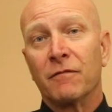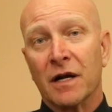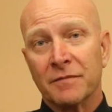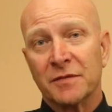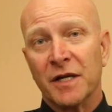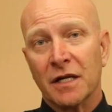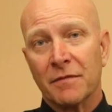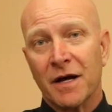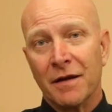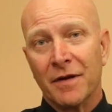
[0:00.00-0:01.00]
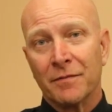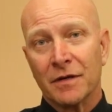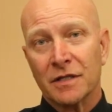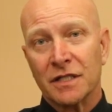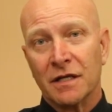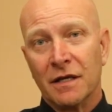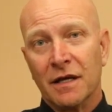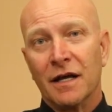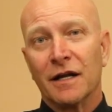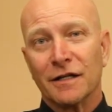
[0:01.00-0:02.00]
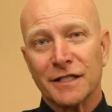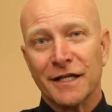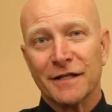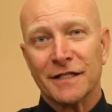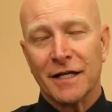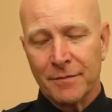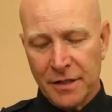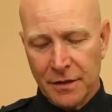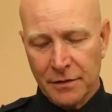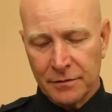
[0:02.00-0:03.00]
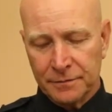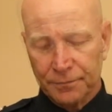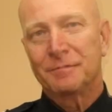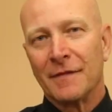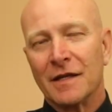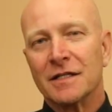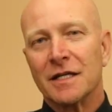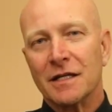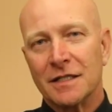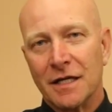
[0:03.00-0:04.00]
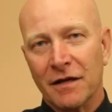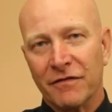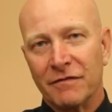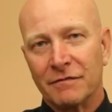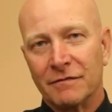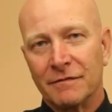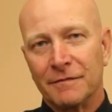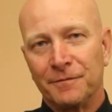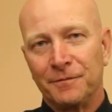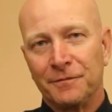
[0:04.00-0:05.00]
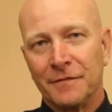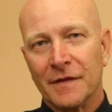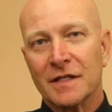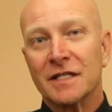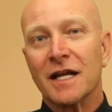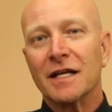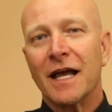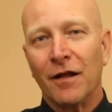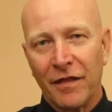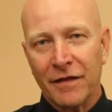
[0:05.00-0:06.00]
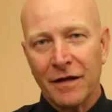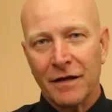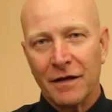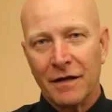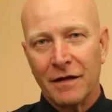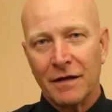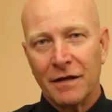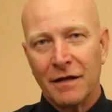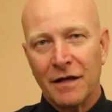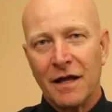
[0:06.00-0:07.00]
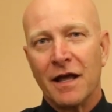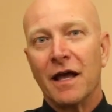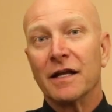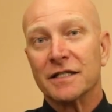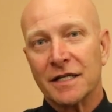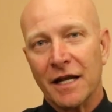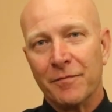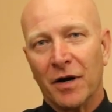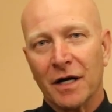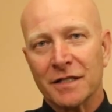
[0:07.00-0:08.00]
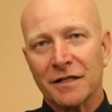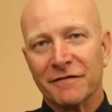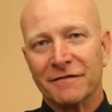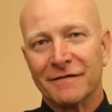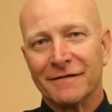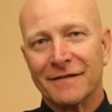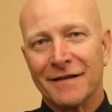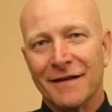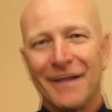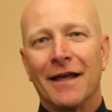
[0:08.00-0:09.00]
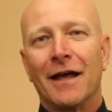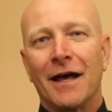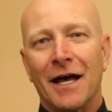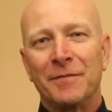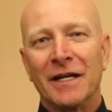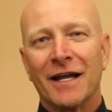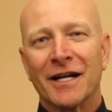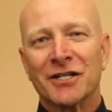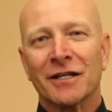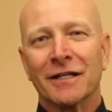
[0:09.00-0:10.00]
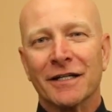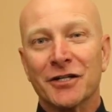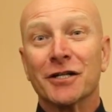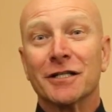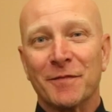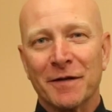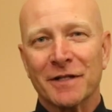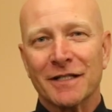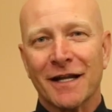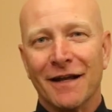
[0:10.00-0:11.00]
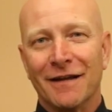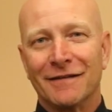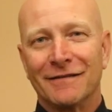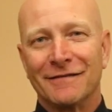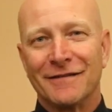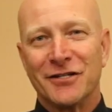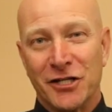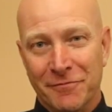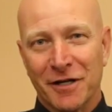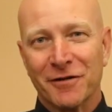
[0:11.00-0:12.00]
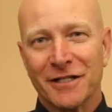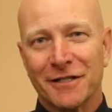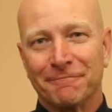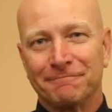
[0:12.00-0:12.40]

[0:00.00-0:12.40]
when I'm speaking to my members, and I'll say the same to you. Stay safe, stay healthy, and stay positive. Happy National Indigenous Peoples Day. Chi miigwech.